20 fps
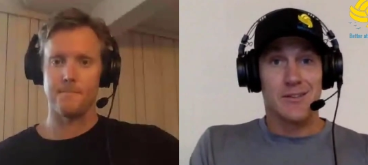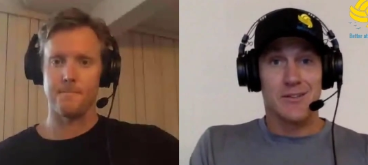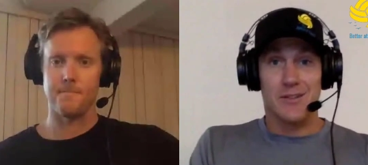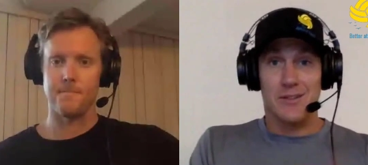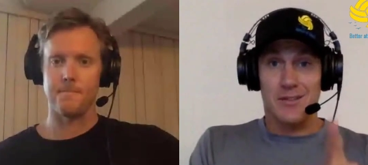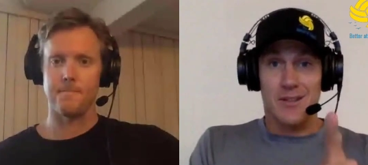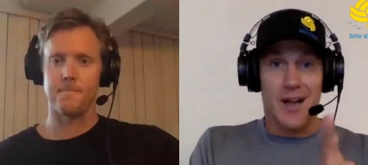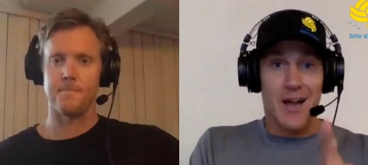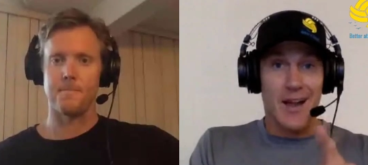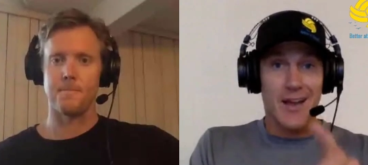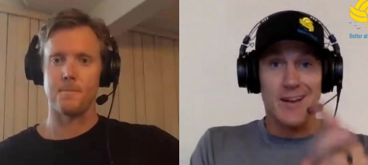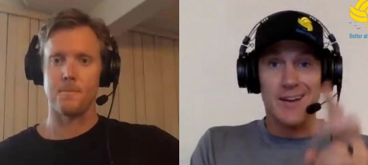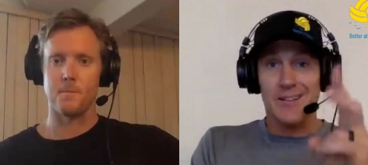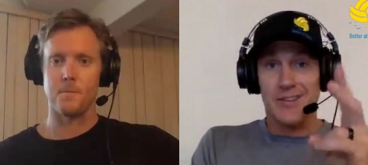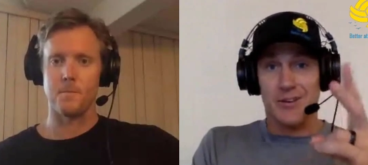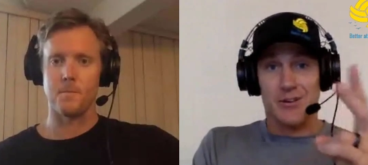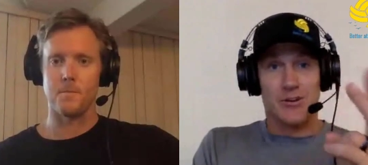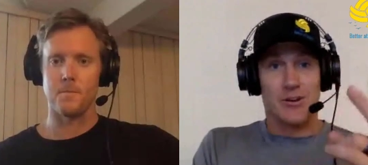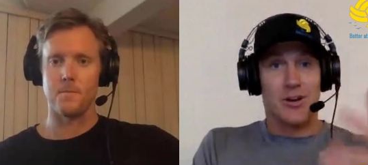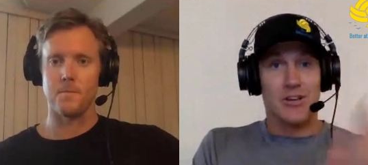Speaker 1: The line
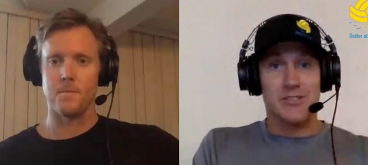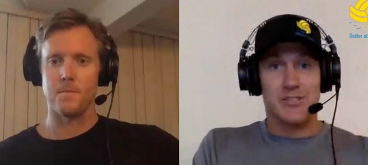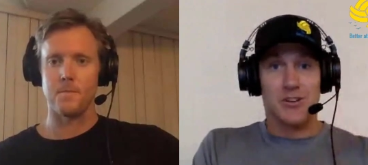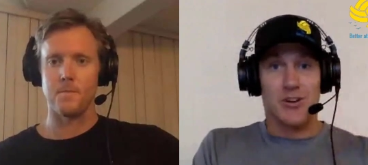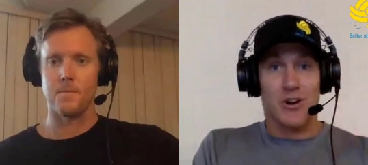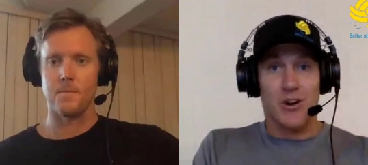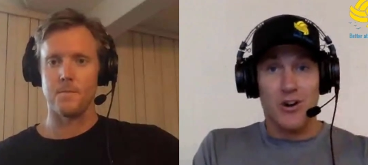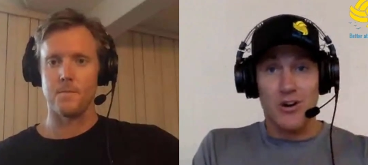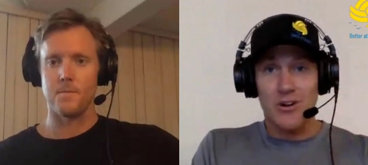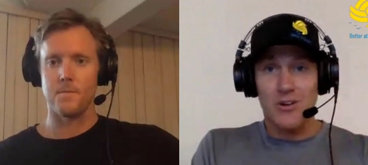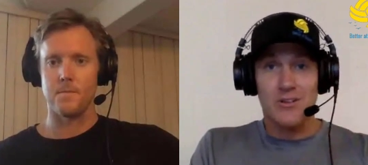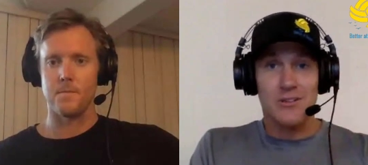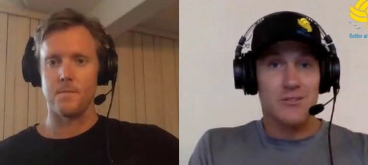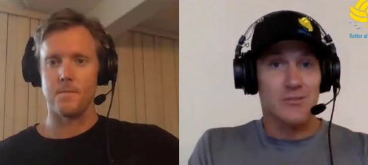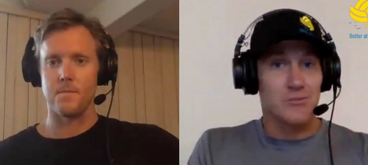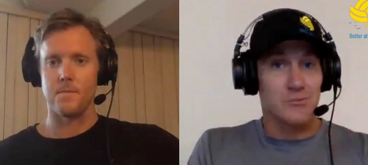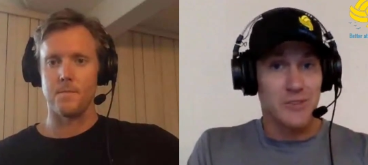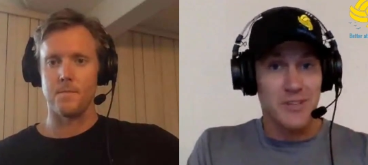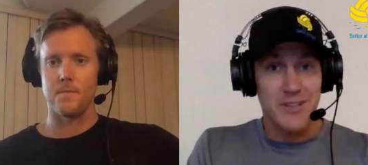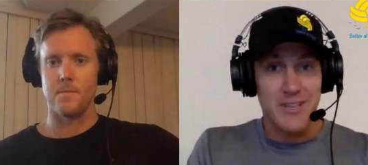and the cross call,
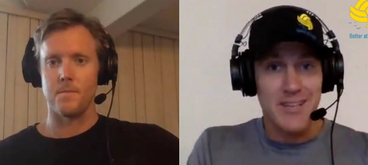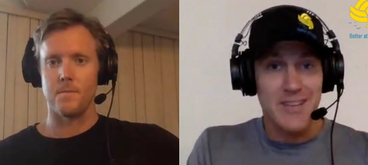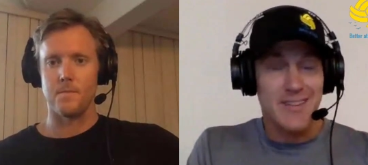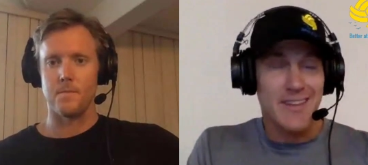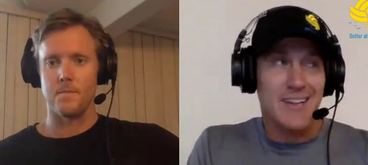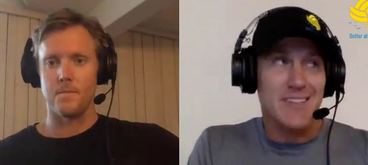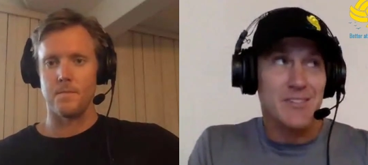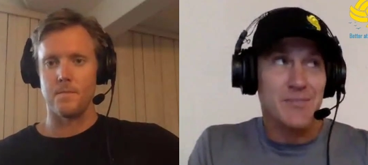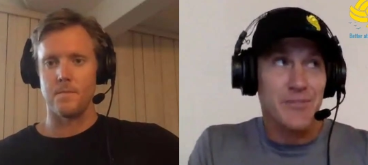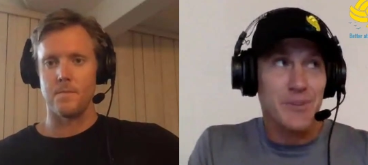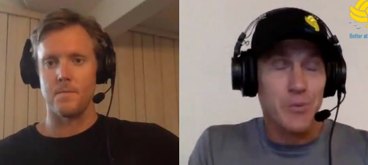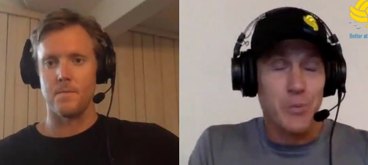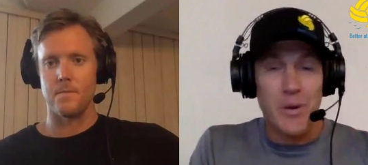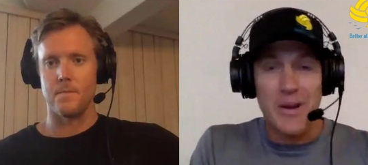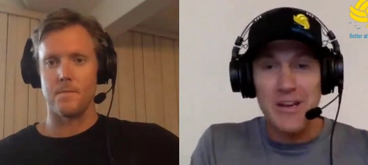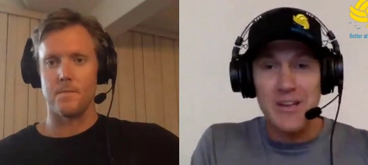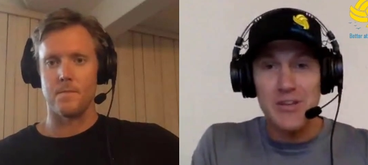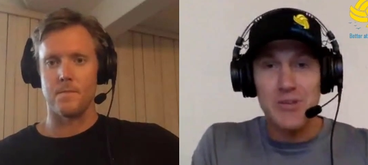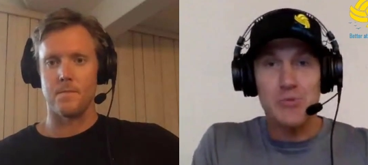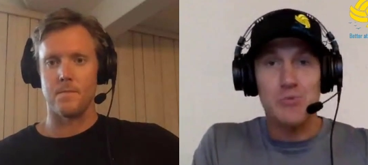really, that's for
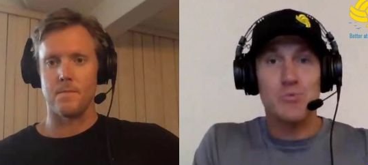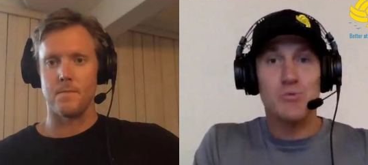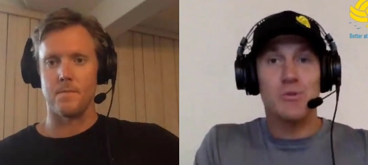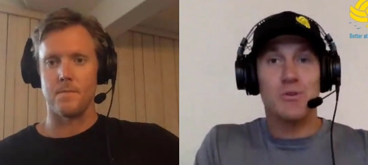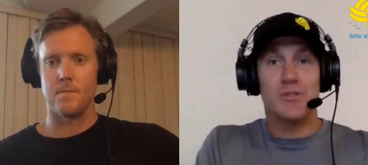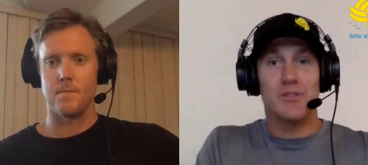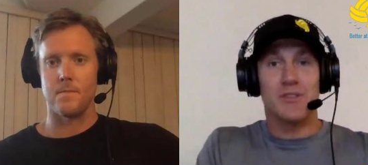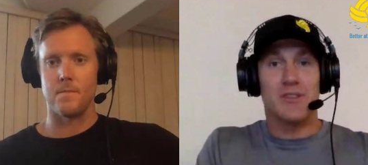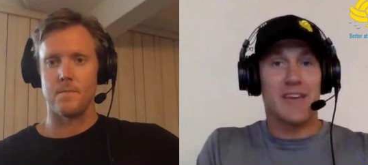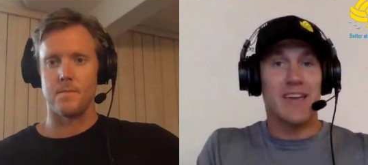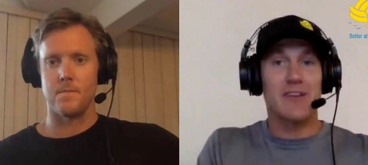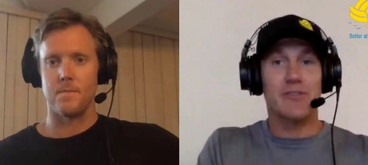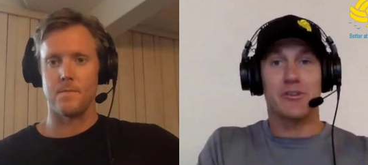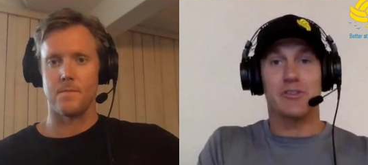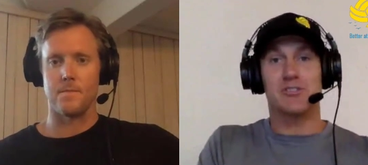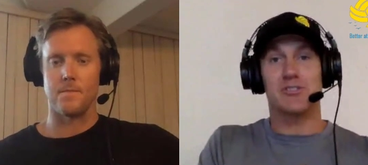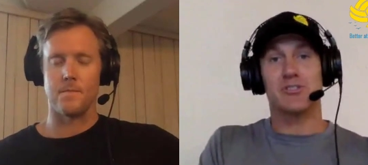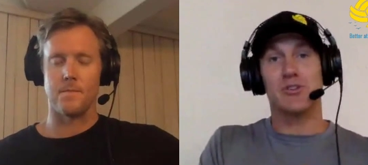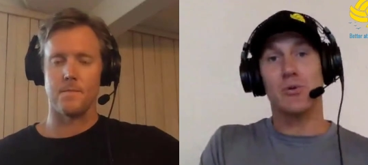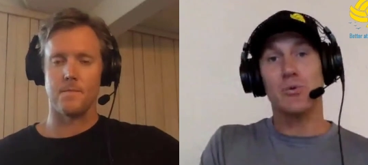when the
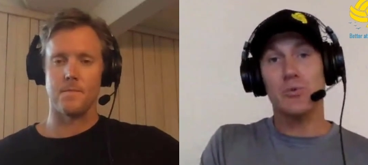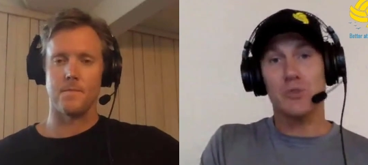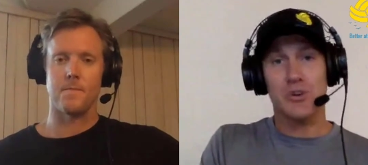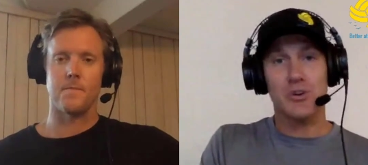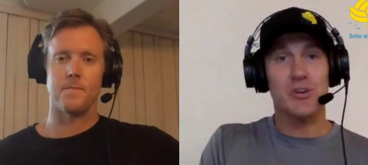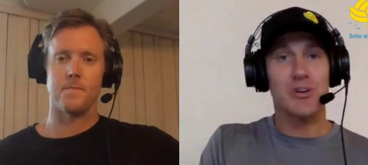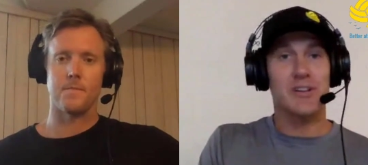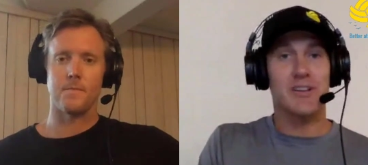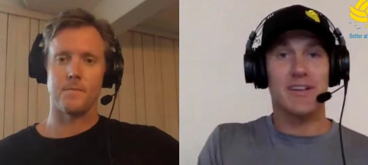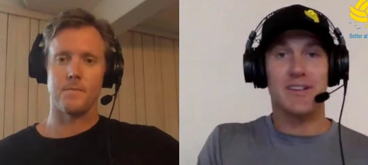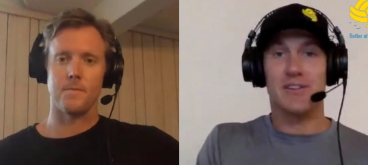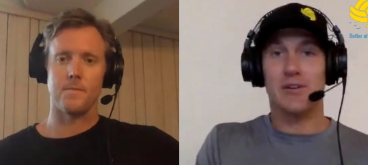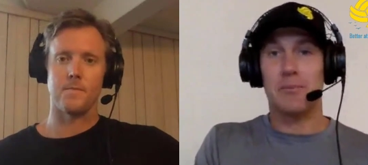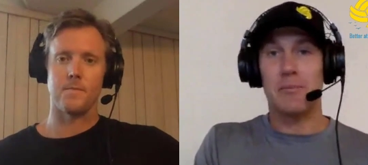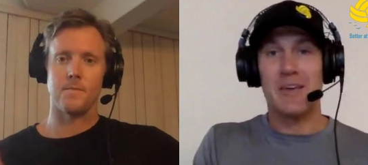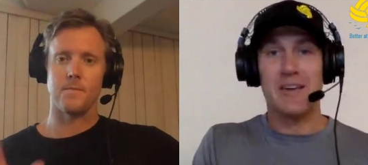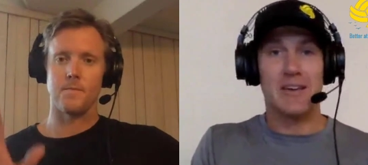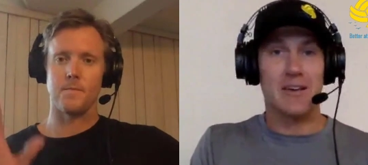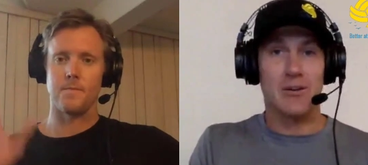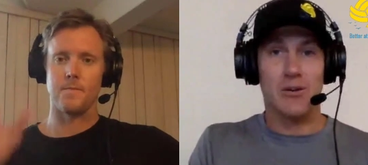hitter is so good that they're
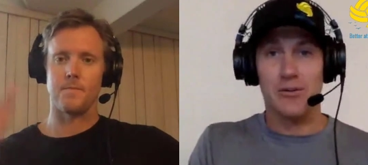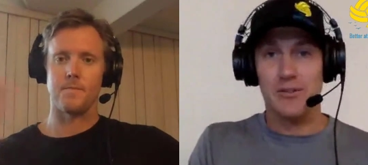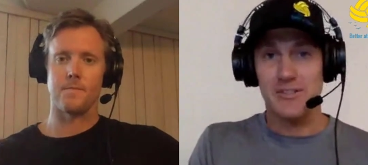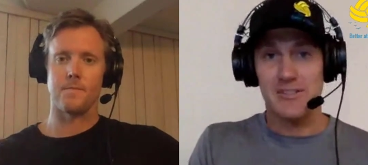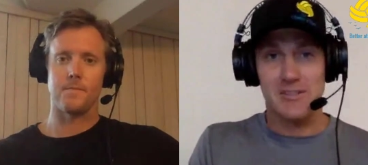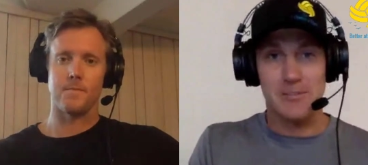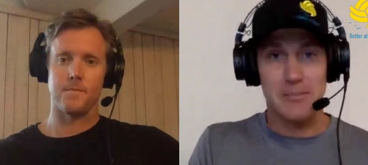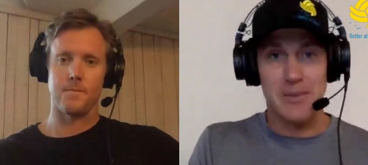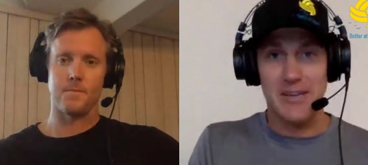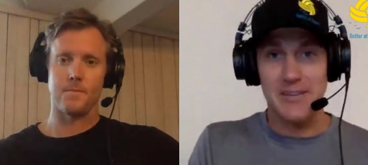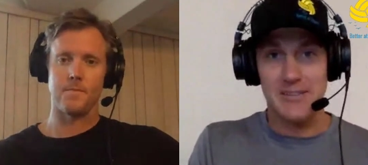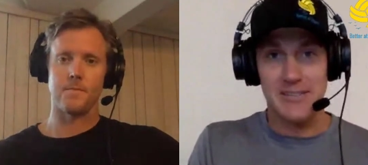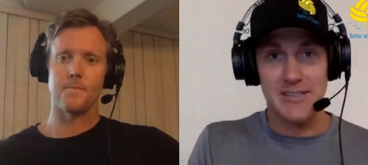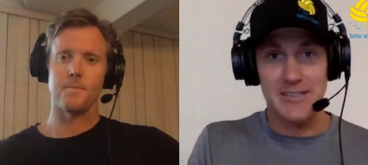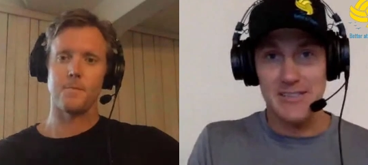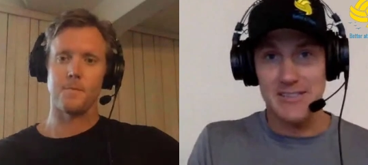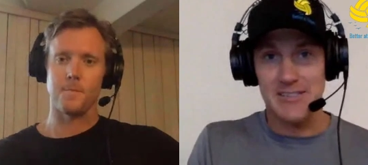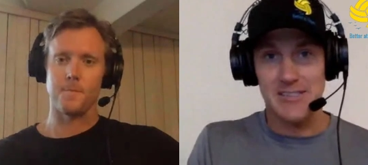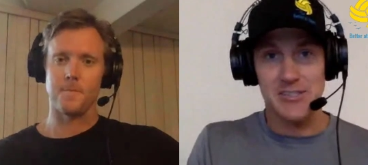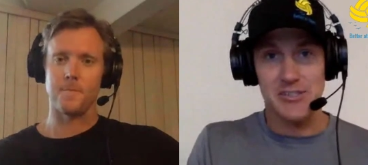making all these
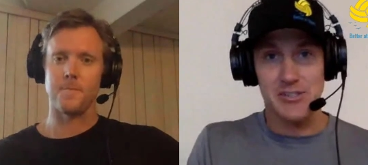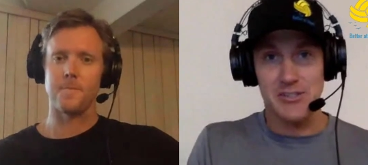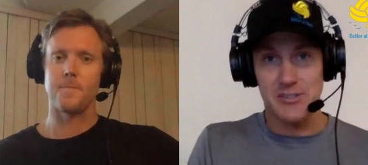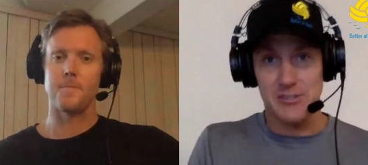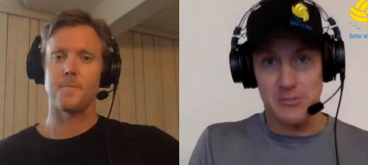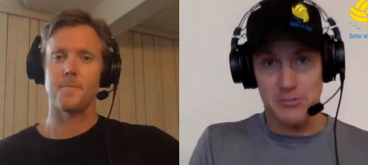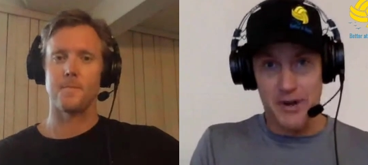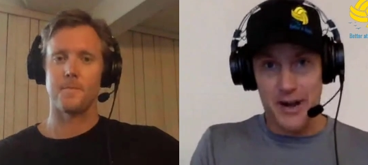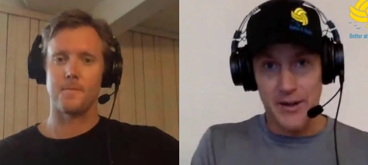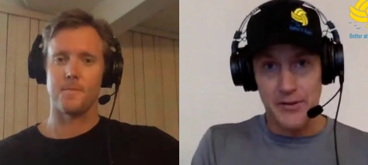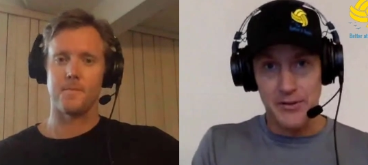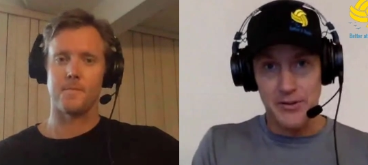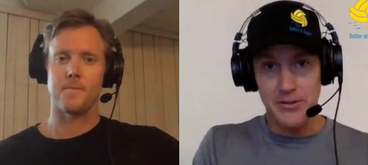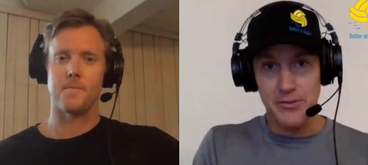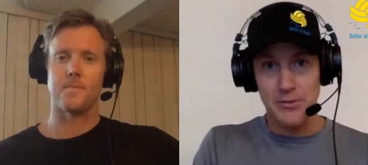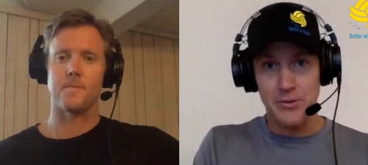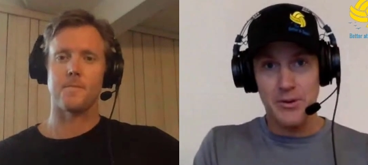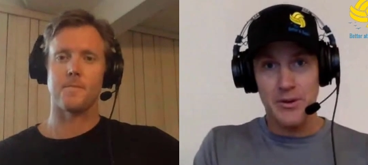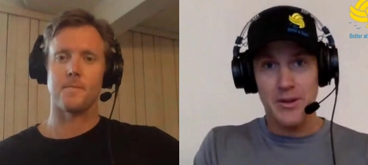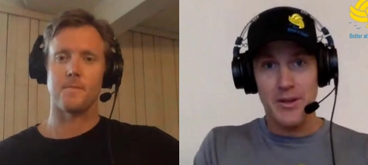amazing decisions around
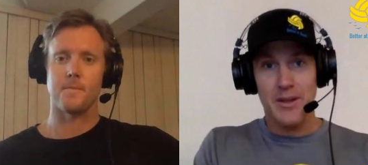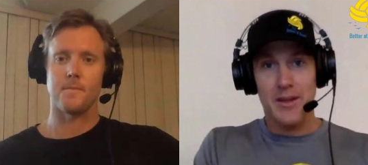you.